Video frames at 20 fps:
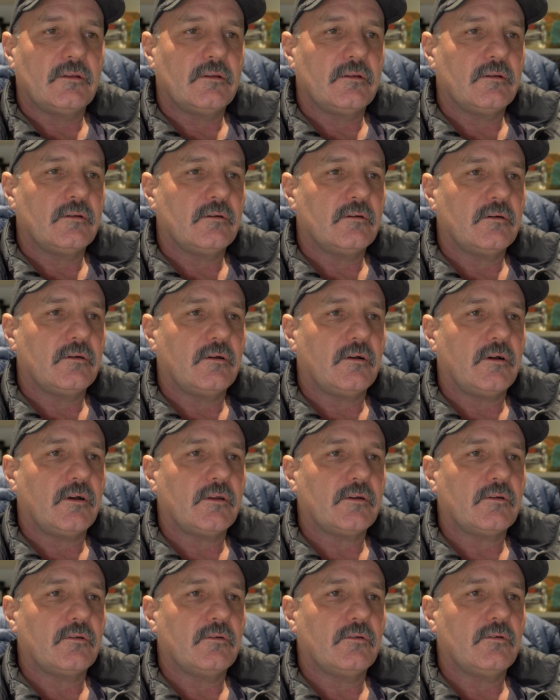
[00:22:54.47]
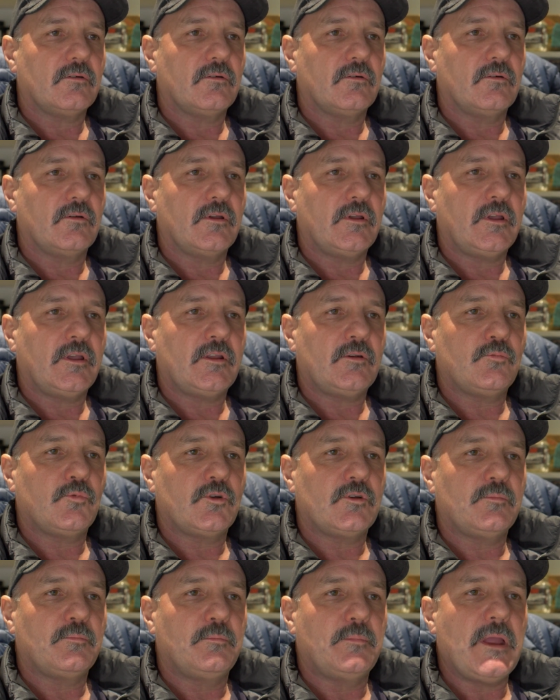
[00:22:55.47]
All right.
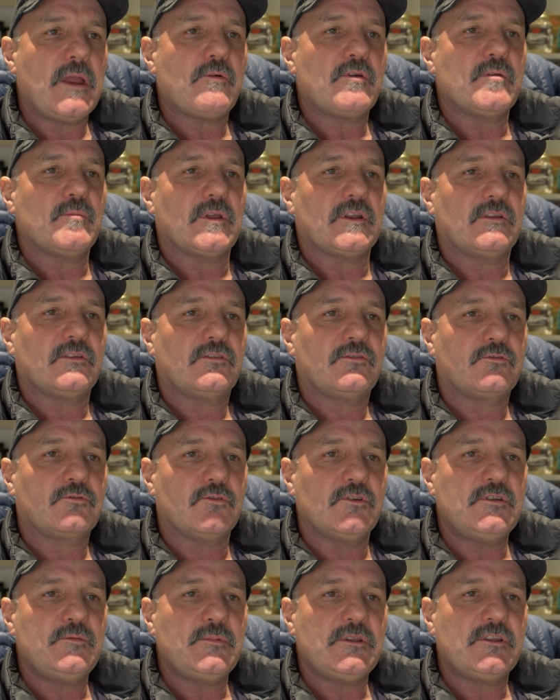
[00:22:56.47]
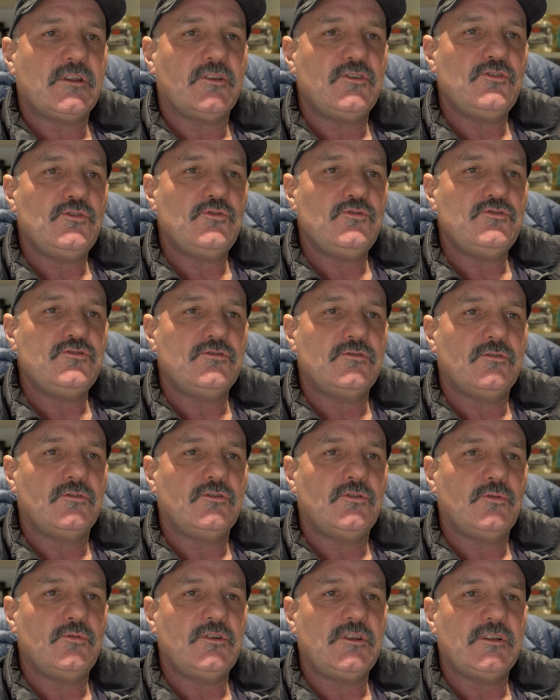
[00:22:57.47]
Edward Berryman, streaming a
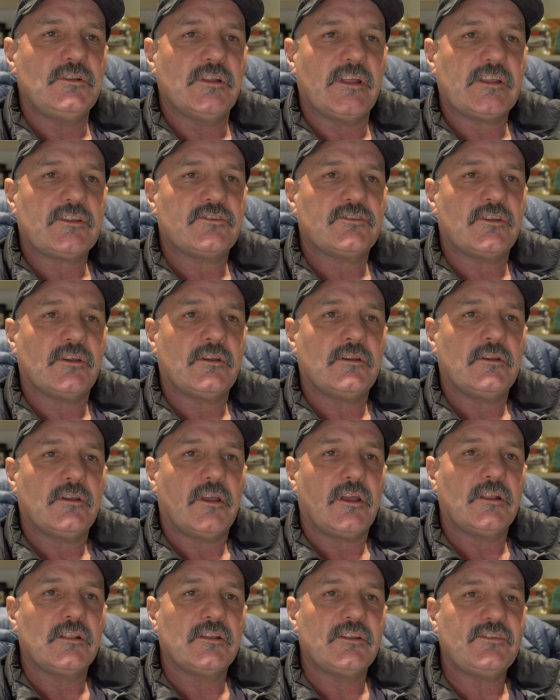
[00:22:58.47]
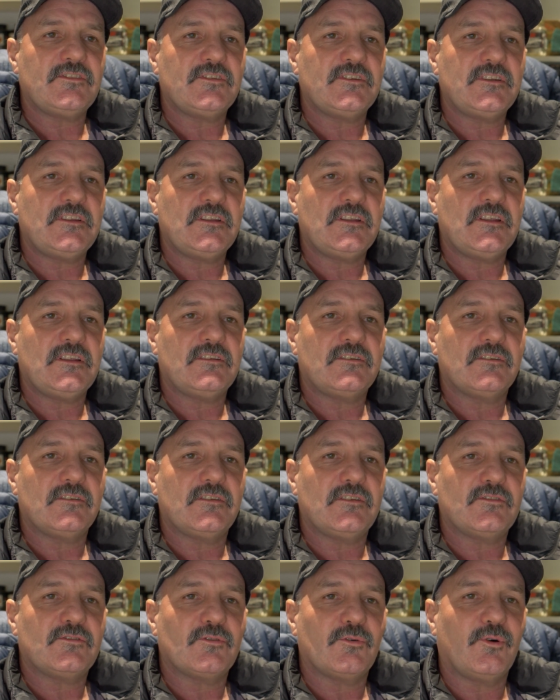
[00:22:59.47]
uni lecture and listening into
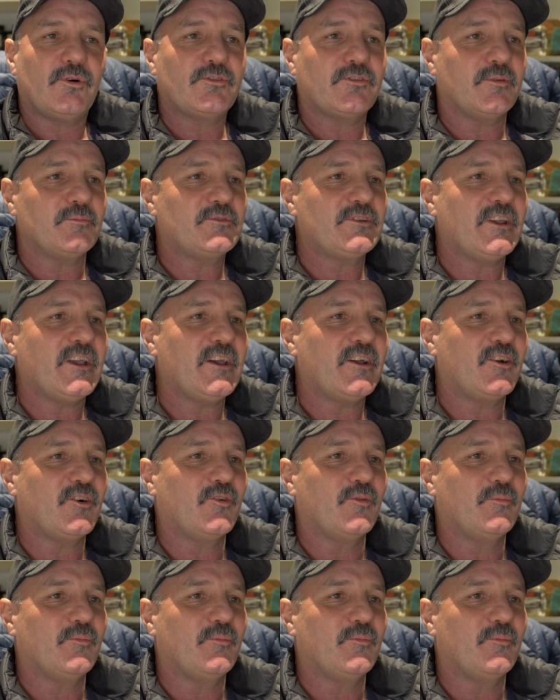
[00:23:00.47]
this awesome channel.